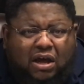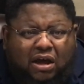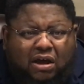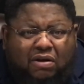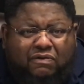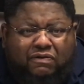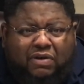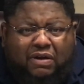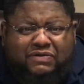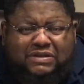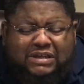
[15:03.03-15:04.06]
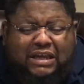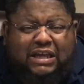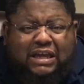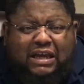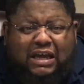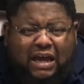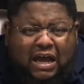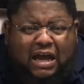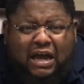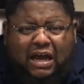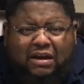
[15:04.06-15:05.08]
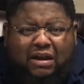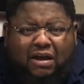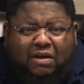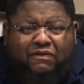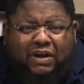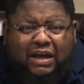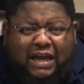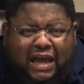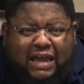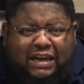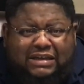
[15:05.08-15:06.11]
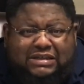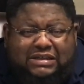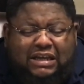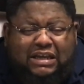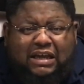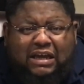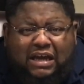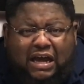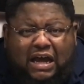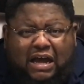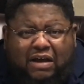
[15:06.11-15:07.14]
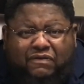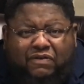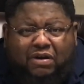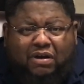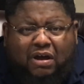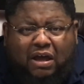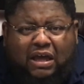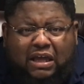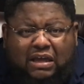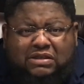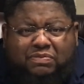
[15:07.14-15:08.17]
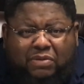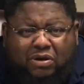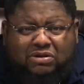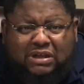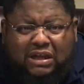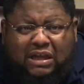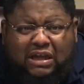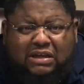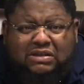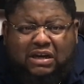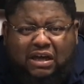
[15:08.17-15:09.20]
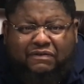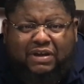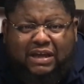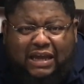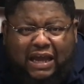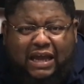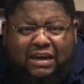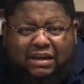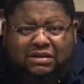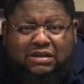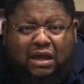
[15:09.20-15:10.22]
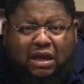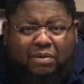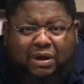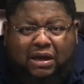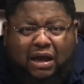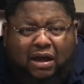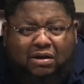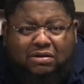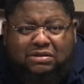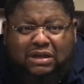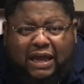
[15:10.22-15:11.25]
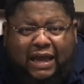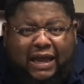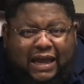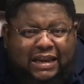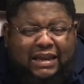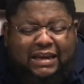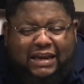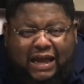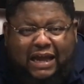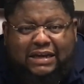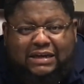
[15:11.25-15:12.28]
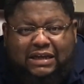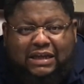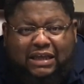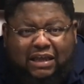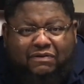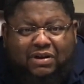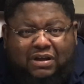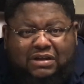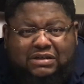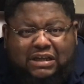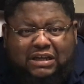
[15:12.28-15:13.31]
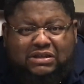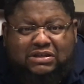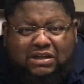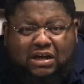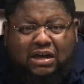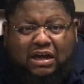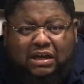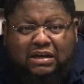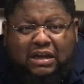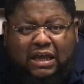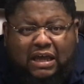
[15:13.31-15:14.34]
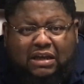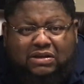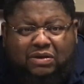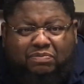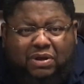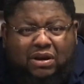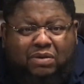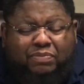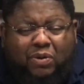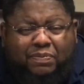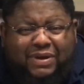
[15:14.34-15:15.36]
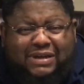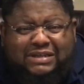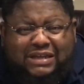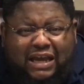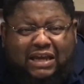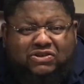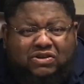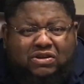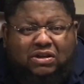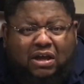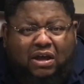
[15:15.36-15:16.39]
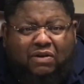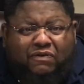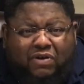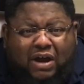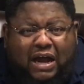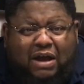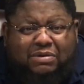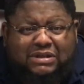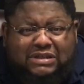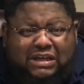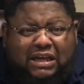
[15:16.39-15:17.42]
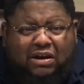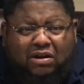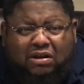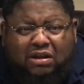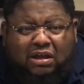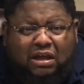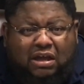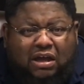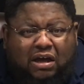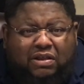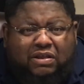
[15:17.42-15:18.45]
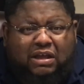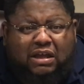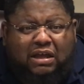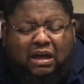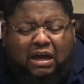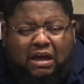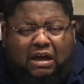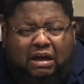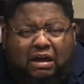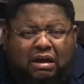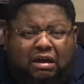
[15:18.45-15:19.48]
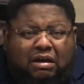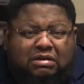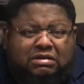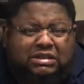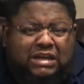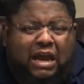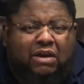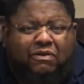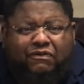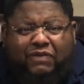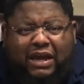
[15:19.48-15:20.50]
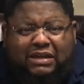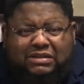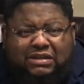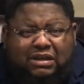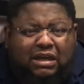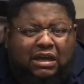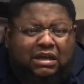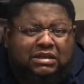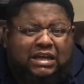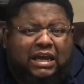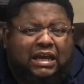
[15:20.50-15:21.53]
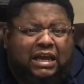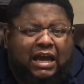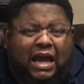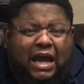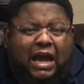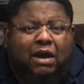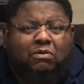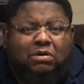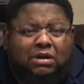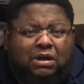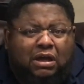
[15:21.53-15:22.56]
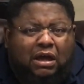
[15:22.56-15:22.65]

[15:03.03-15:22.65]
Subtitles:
of seeking God for guidance, seeking God for His mercy and His loving kindness, because had He not given us His Son to be the propitiation for our sin, or the sacrifice to take our